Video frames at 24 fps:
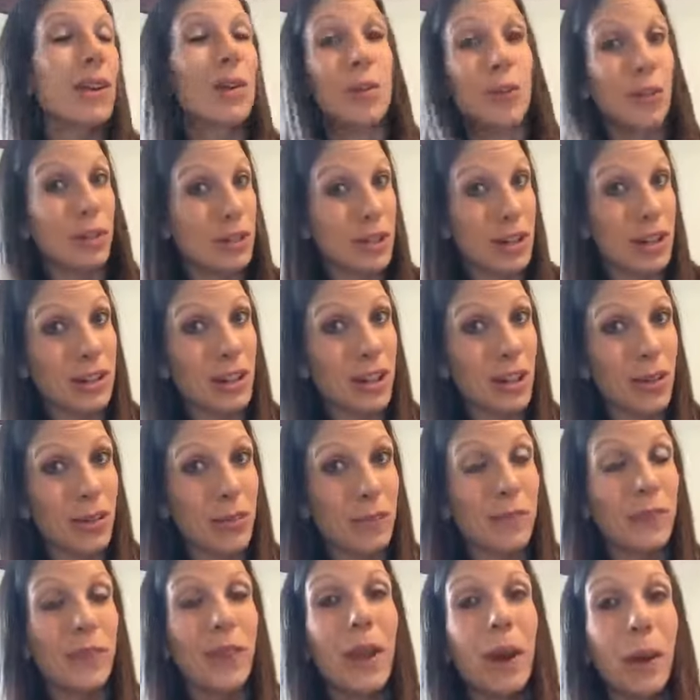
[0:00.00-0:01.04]
which I don't,
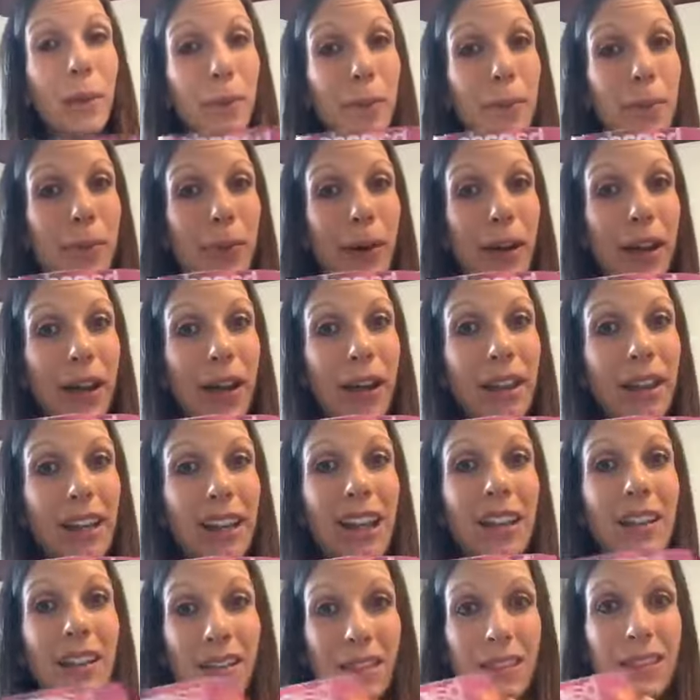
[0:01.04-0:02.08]
but
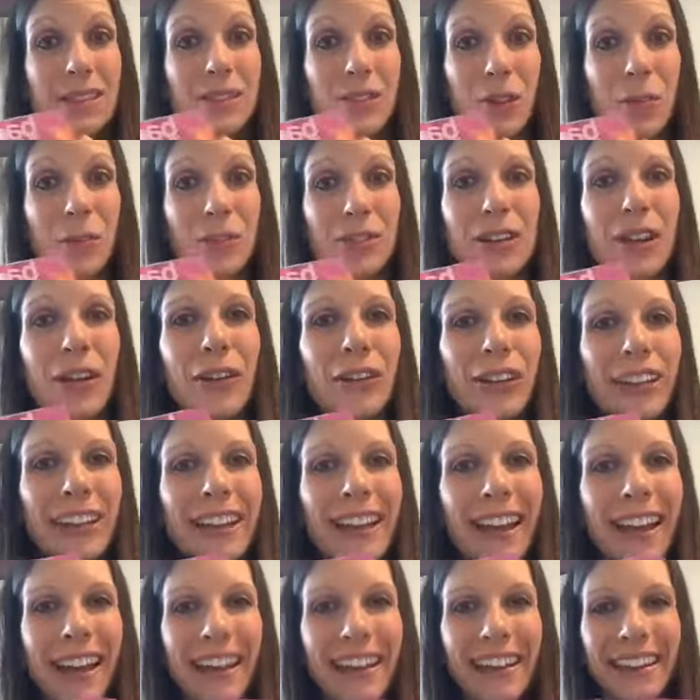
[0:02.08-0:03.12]
I eat these almost every
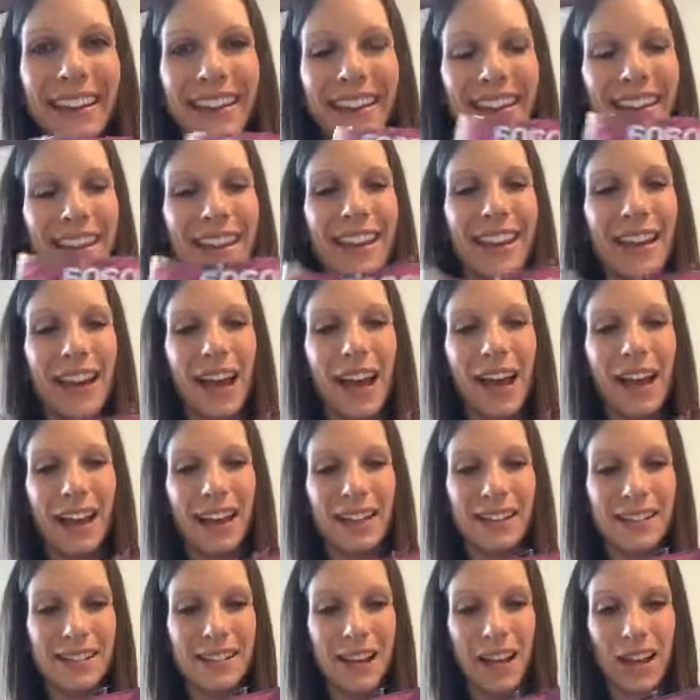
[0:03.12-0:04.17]
day.
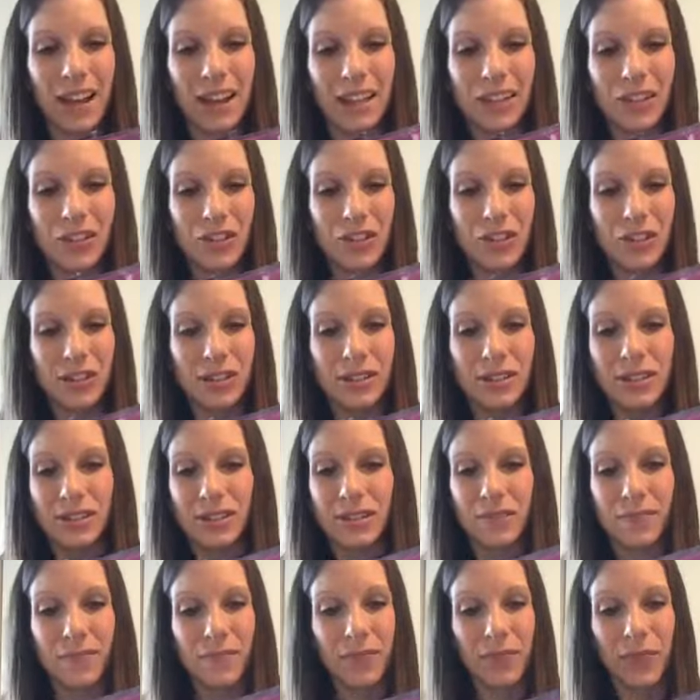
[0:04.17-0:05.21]
And it's just
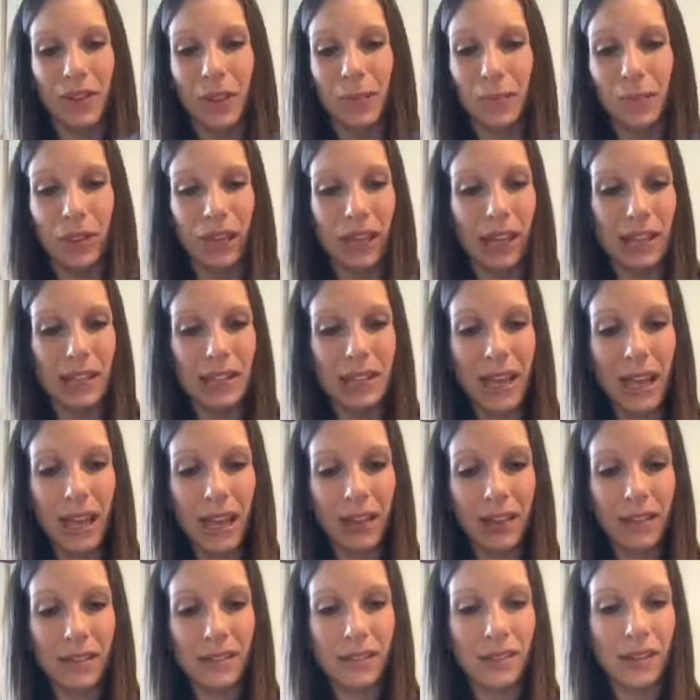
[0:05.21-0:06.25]

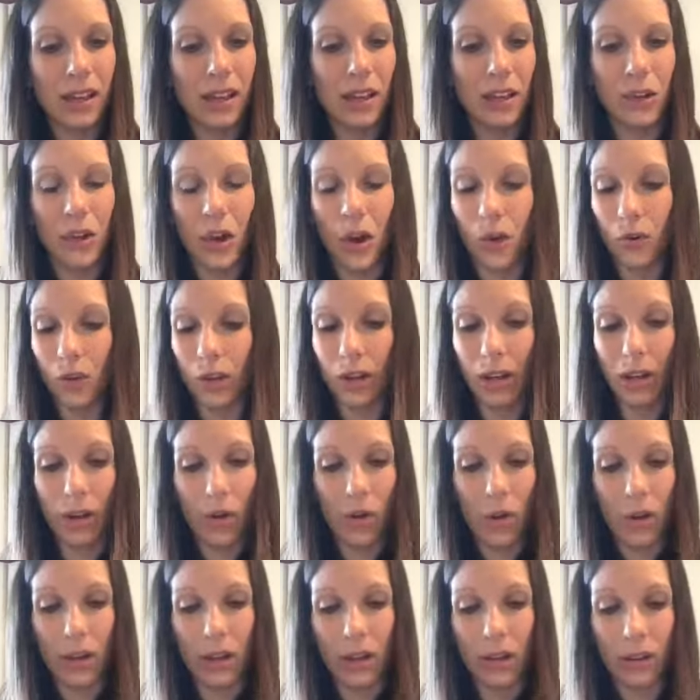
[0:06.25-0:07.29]
plantains, coconut
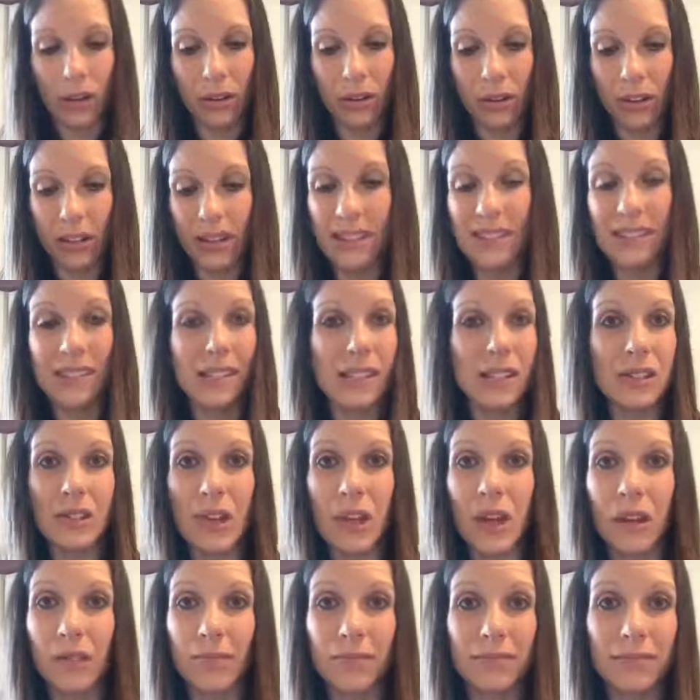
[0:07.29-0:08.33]
oil, sea
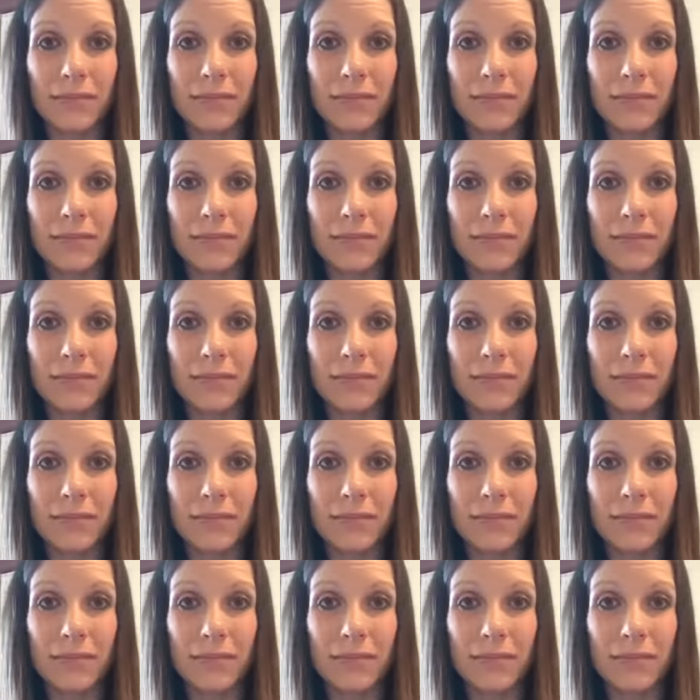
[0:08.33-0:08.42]
salt.